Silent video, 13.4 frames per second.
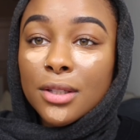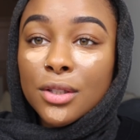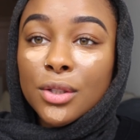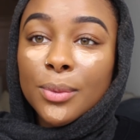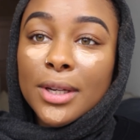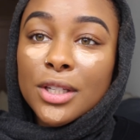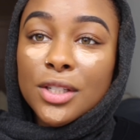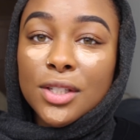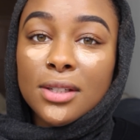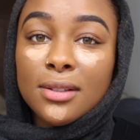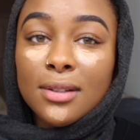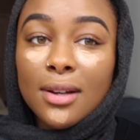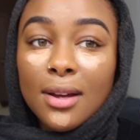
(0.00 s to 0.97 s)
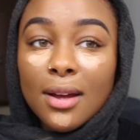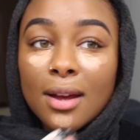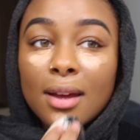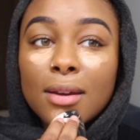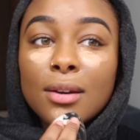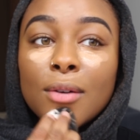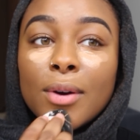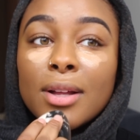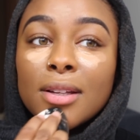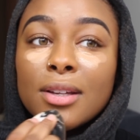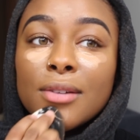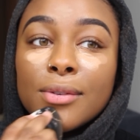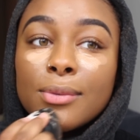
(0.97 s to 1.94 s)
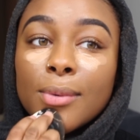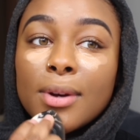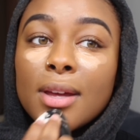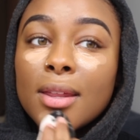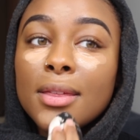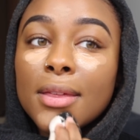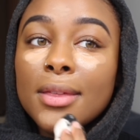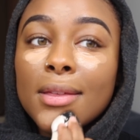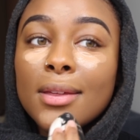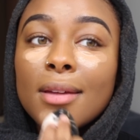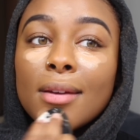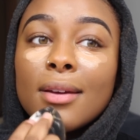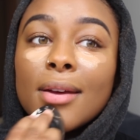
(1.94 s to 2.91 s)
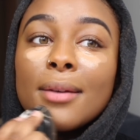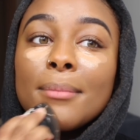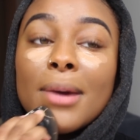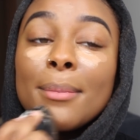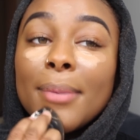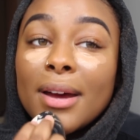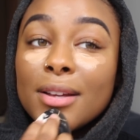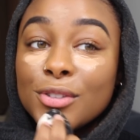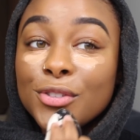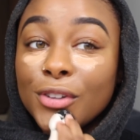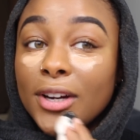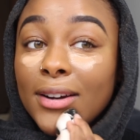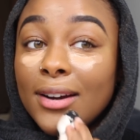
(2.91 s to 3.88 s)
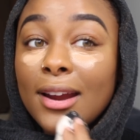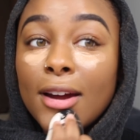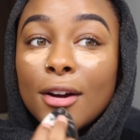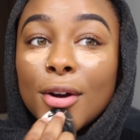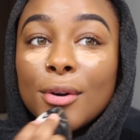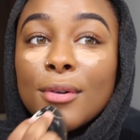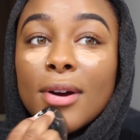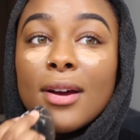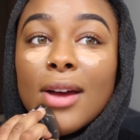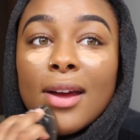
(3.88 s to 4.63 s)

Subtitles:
situation, you know, I live with my best friend now,